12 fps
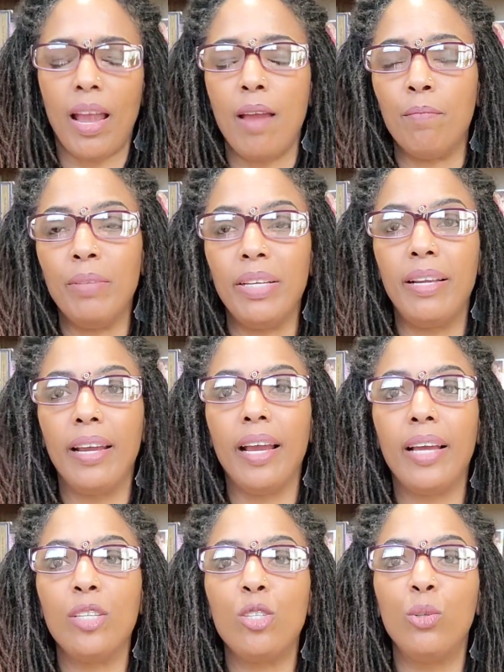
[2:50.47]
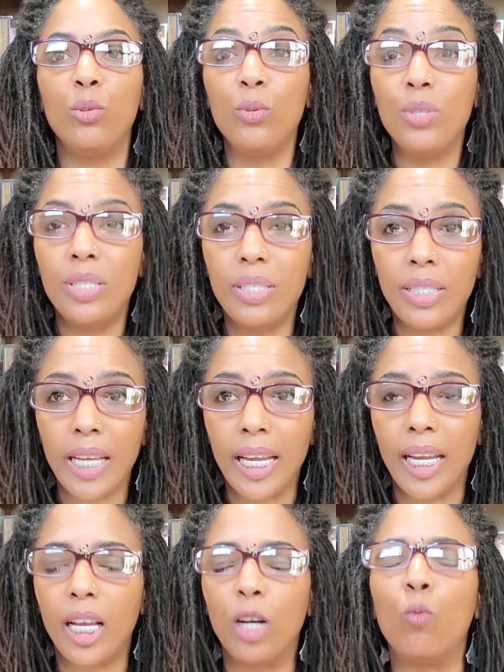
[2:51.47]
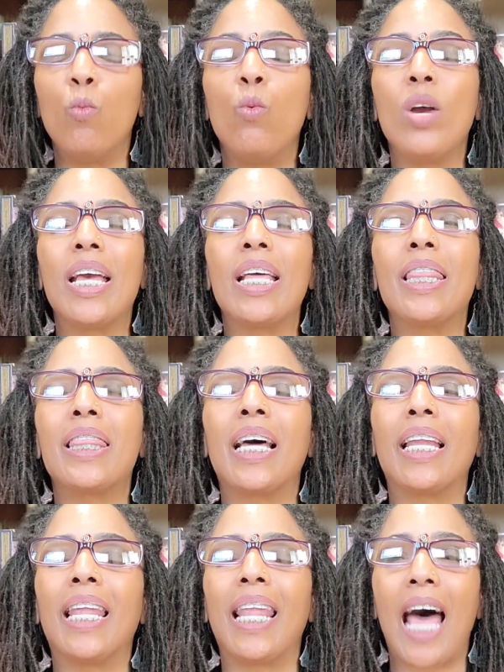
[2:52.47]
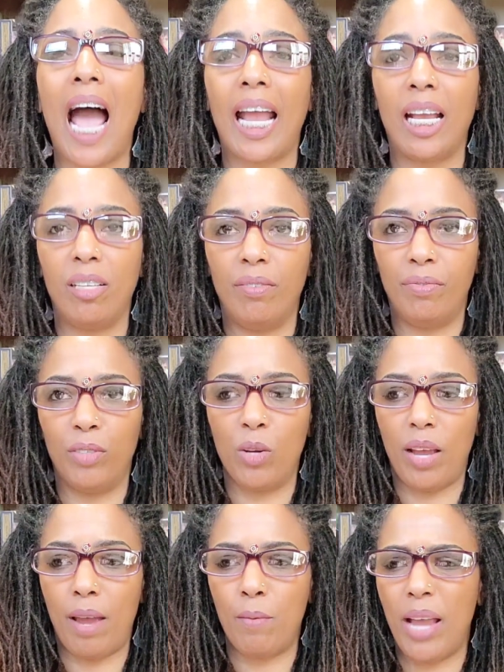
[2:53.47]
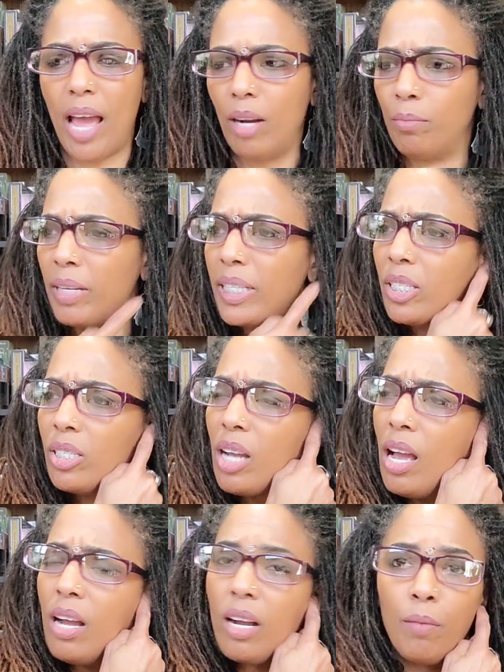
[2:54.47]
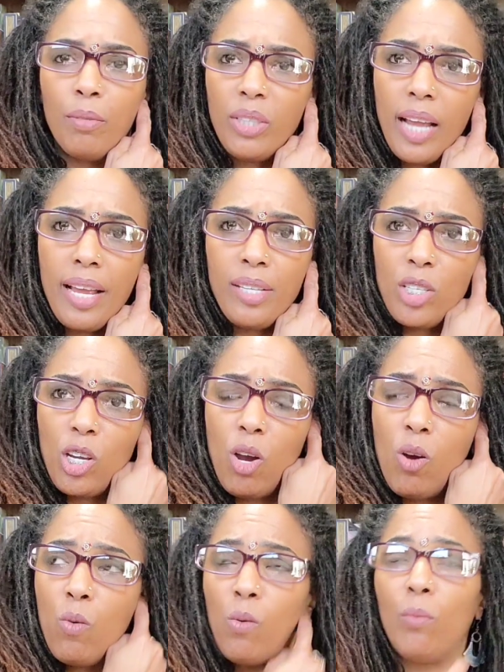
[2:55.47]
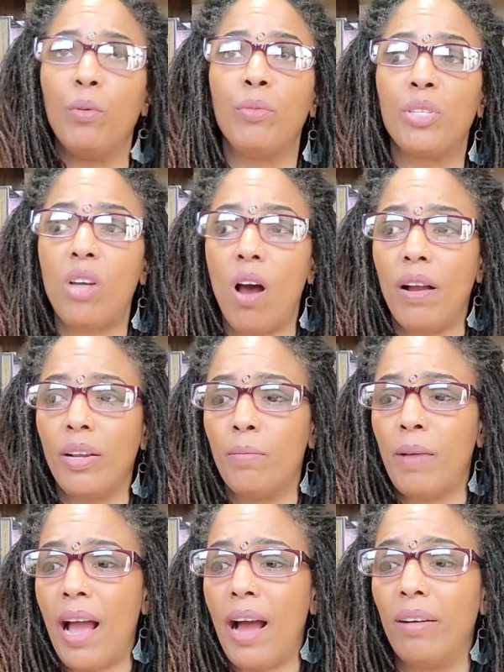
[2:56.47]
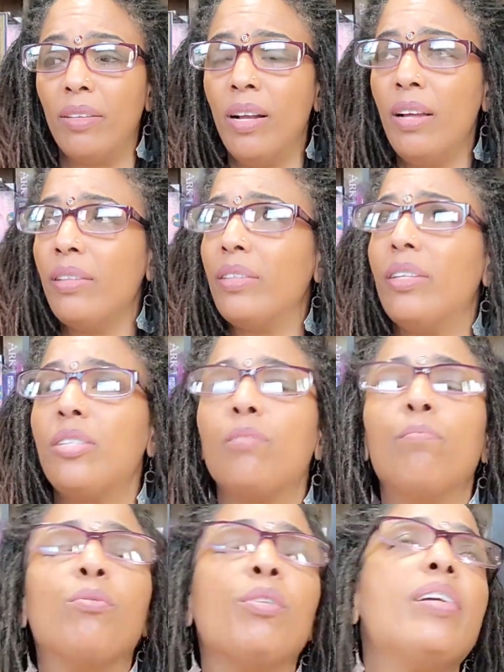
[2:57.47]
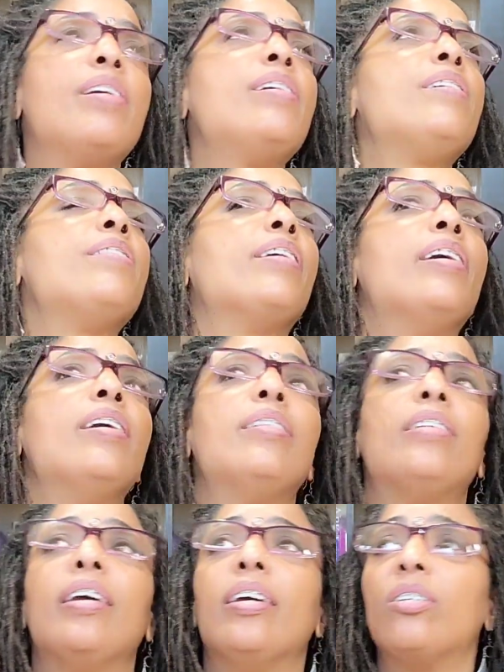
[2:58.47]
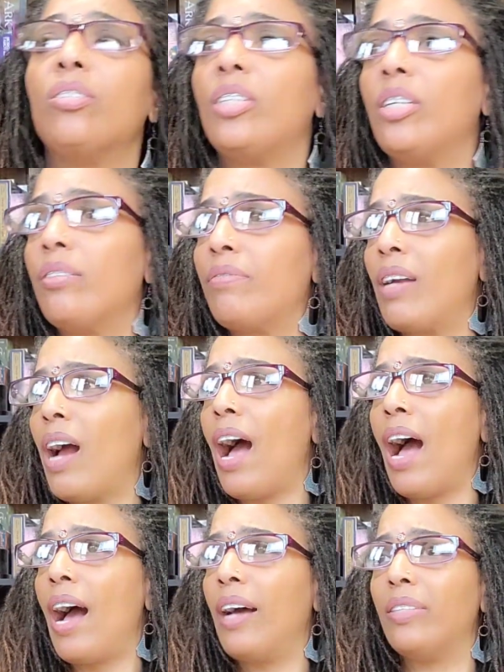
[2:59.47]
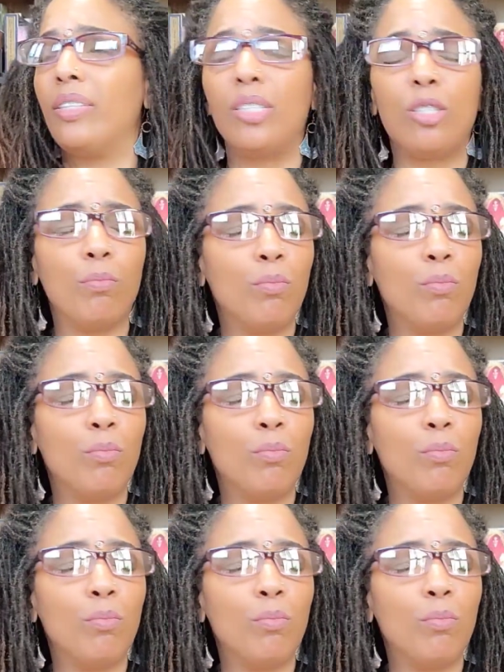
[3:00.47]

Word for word: and begin to sync with life. Okay. We had a message a couple days ago where we were talking about this breathe in the energy of God, this